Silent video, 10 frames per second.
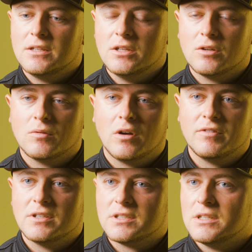You know,
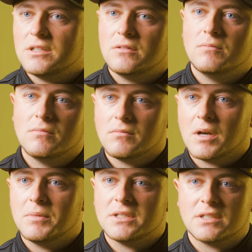obviously
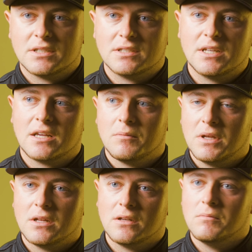my business has taken
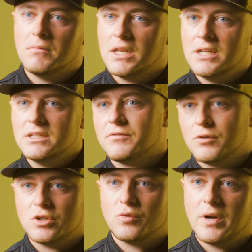me in many
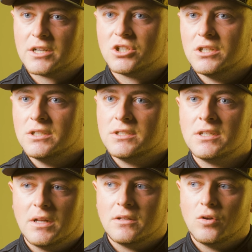different
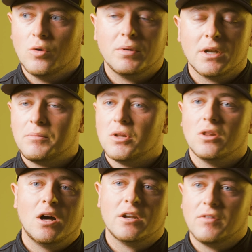directions and opened up a
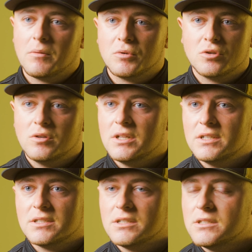lot of
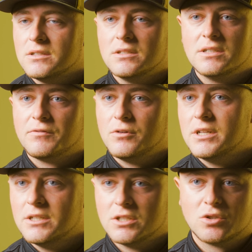opportunities in
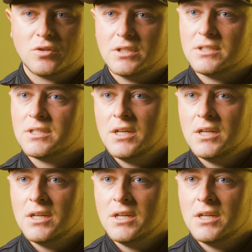different industries.